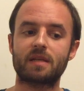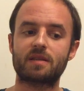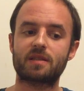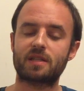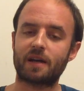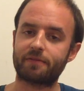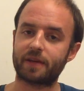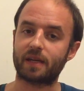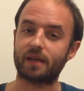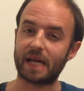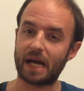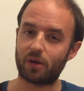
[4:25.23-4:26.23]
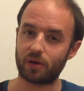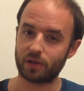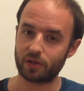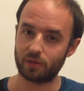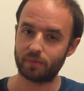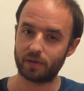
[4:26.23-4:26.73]
stuffing down a
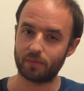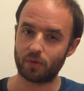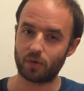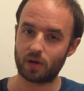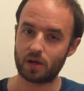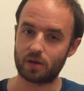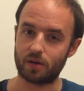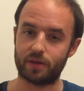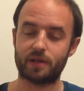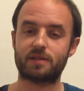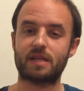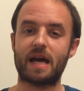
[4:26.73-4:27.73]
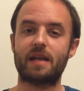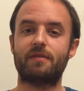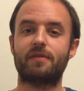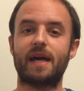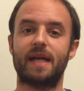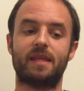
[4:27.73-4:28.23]
little bit more, or the side
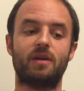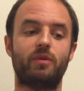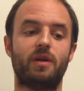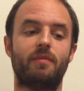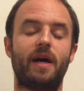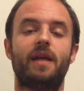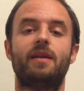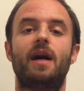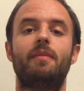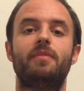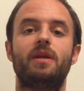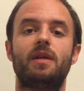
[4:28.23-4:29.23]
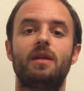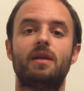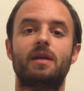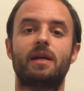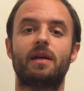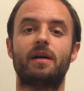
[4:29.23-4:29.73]
of that we might not
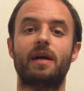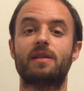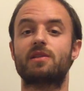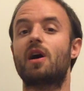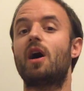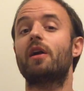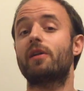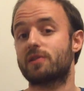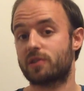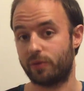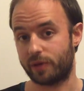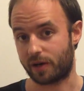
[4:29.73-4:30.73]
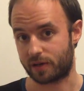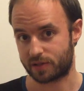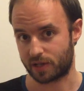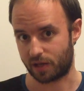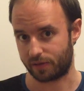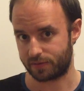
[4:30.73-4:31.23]
be as honest with
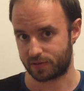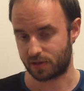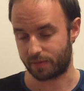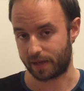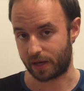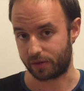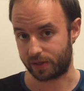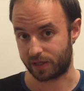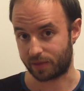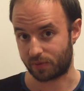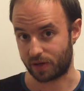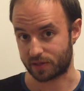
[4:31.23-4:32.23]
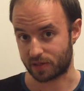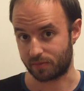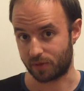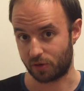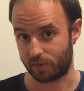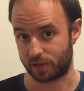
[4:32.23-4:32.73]
ourselves about in the present
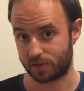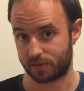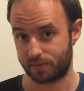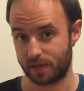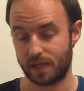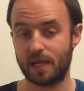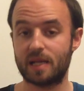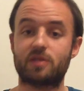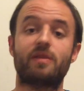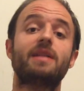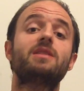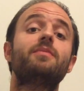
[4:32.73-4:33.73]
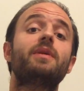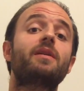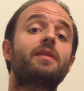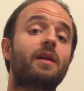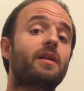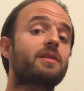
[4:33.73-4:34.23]
moment. So that's a
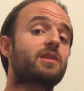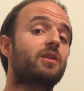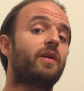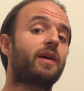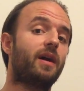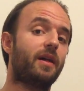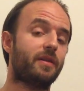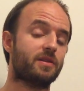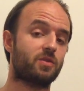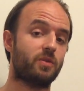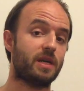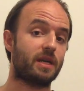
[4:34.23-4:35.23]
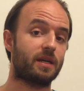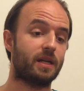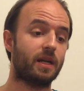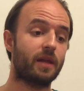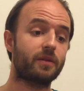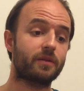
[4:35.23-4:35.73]
big thing that's going on this week. And
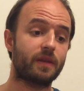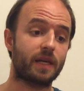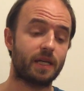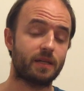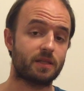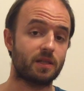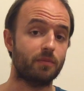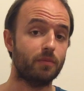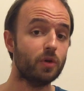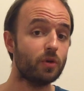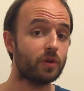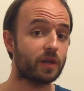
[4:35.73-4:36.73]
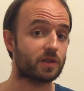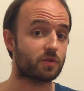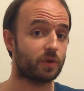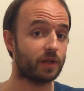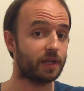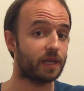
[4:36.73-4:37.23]
another thing is the moon is
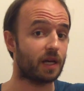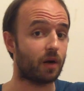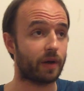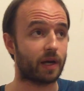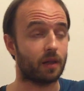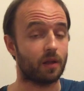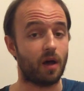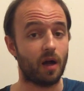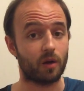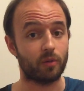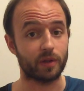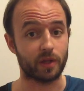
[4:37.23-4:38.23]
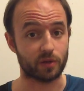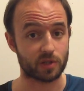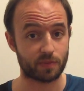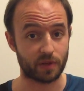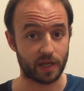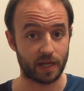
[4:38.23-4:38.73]
really going along with
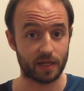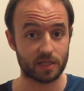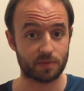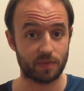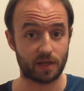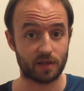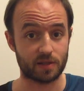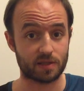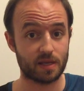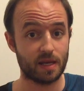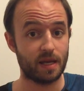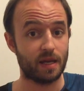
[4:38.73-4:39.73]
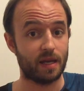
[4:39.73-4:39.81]
those planets, because